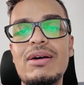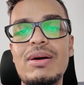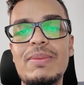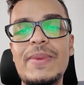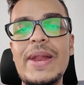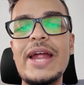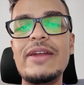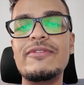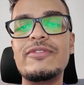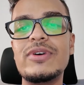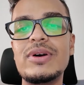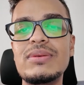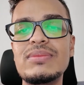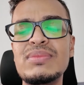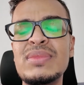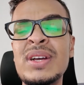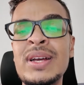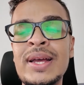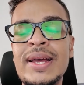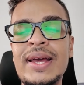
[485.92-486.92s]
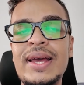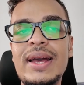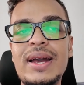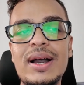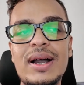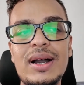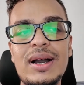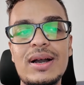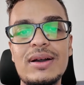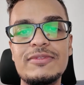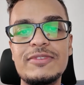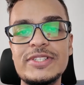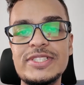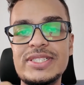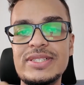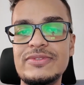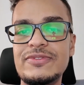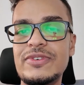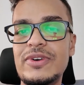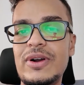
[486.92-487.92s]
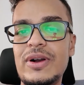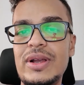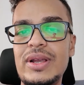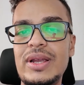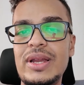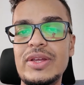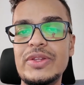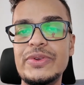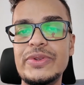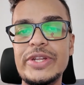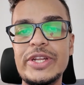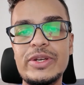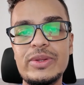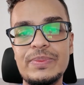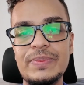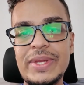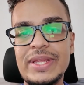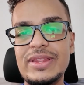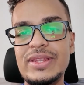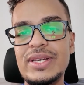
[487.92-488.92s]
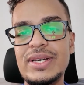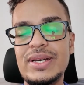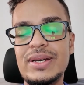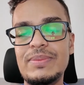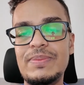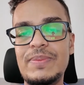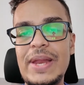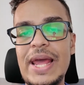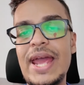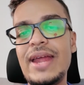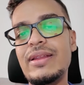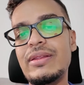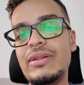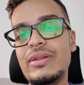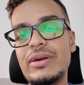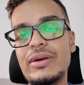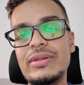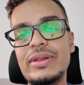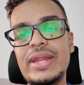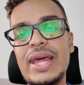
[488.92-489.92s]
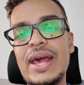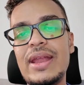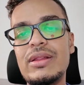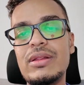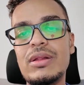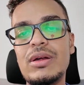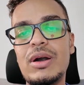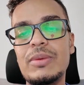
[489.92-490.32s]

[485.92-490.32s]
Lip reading: our platform, first of all you need to pick the plan. So there is an